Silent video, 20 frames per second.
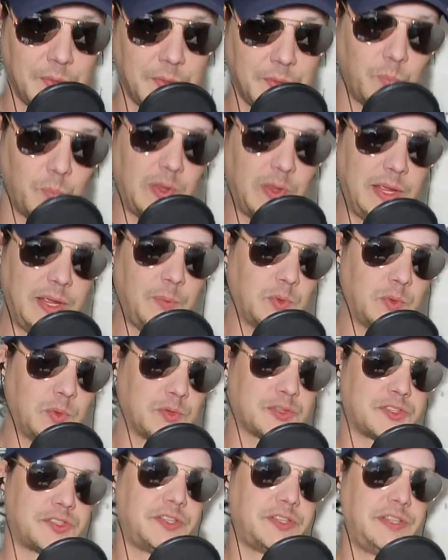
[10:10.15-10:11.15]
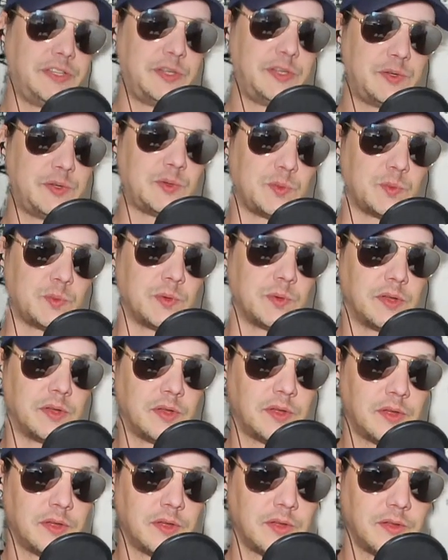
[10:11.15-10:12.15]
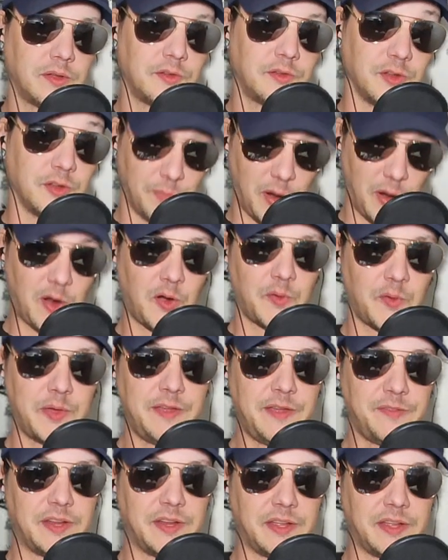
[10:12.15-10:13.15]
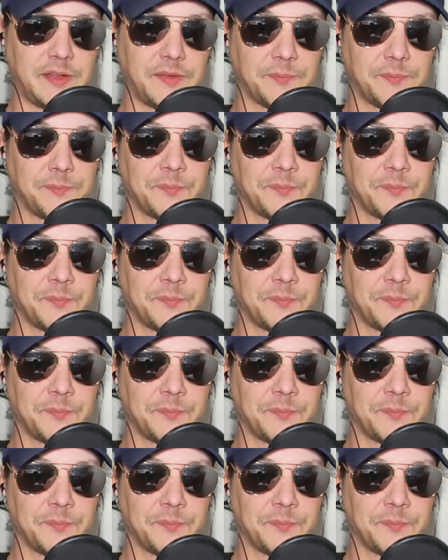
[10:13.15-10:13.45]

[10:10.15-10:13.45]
We will see you tomorrow evening